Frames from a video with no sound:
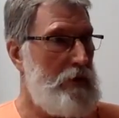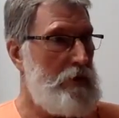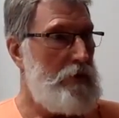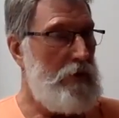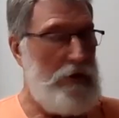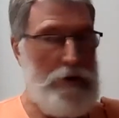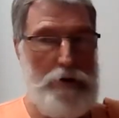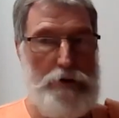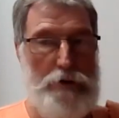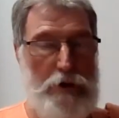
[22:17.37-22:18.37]
So they can
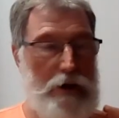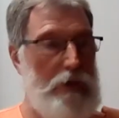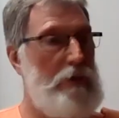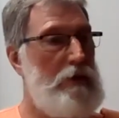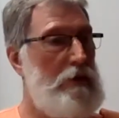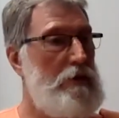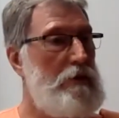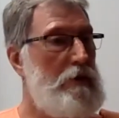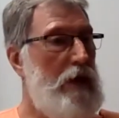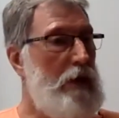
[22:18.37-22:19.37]
go to an
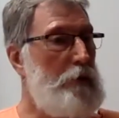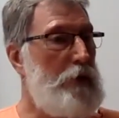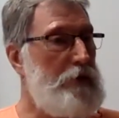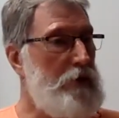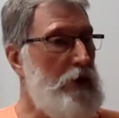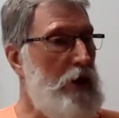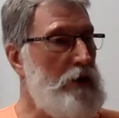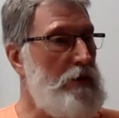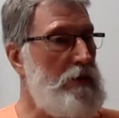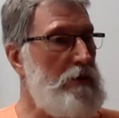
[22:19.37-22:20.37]
allopathic
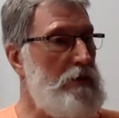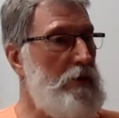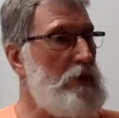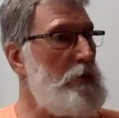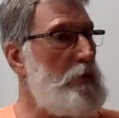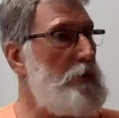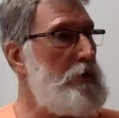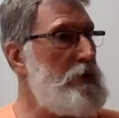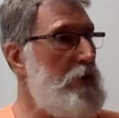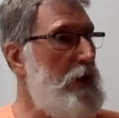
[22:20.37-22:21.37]
doctor, and the doctor will
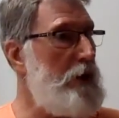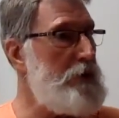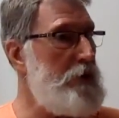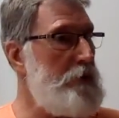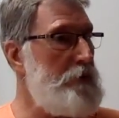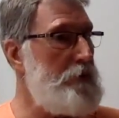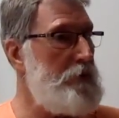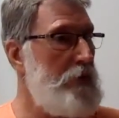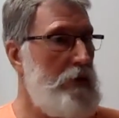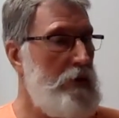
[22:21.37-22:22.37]
prescribe some
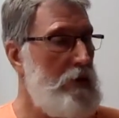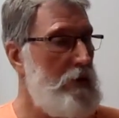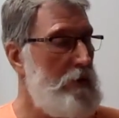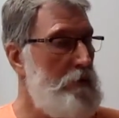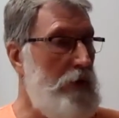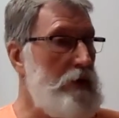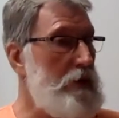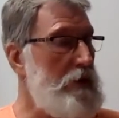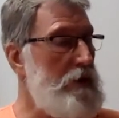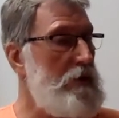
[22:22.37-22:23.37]

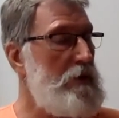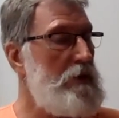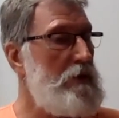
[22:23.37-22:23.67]
medicine,